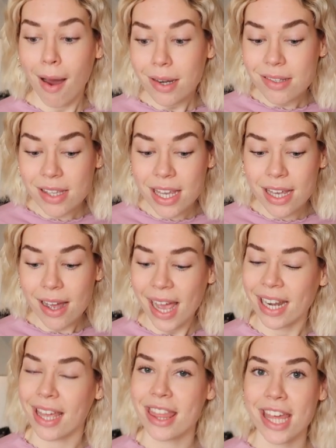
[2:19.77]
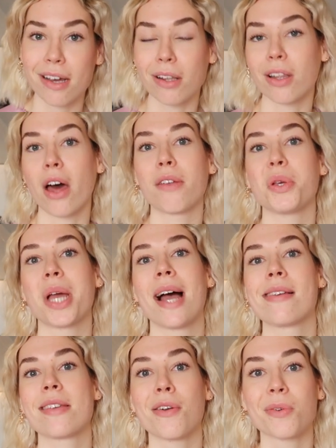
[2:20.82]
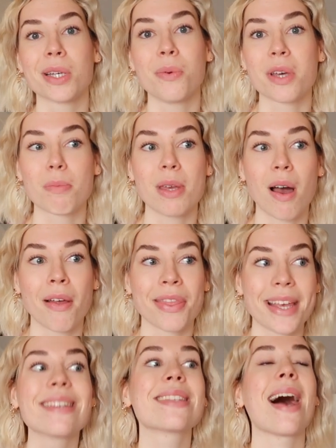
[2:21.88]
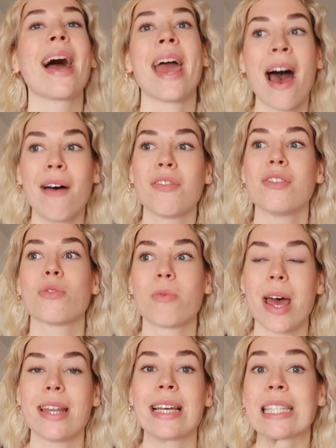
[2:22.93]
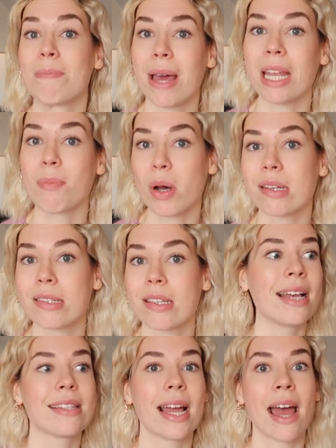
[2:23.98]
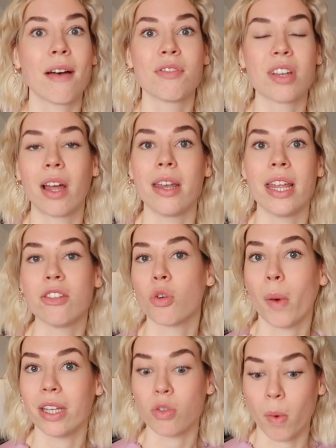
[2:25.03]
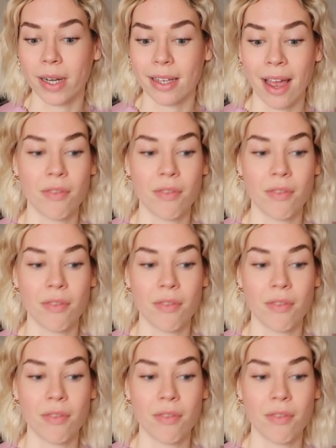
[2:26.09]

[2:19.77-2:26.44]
Honestly, and I think a lot of you guys agree with me on this, I haven't read as many books as I have done in 2020.